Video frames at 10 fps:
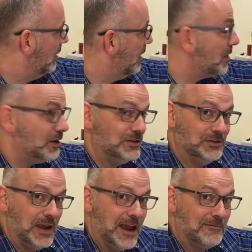I'm not going to
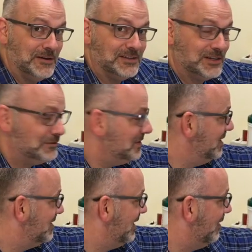do every single
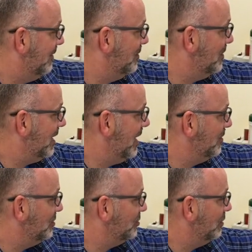detail of it, but I am
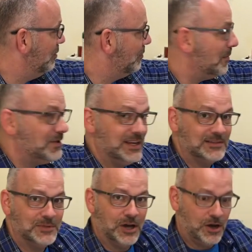going to show you where I take
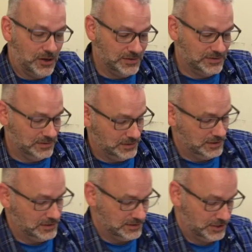some gauze,
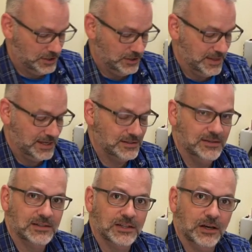secure that to
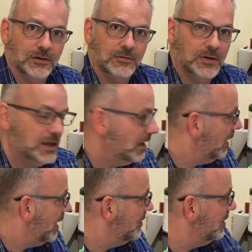the toe,
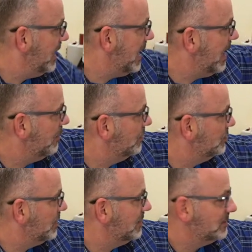and then the outer
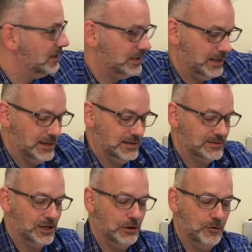dressing
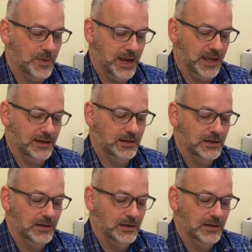is Coban.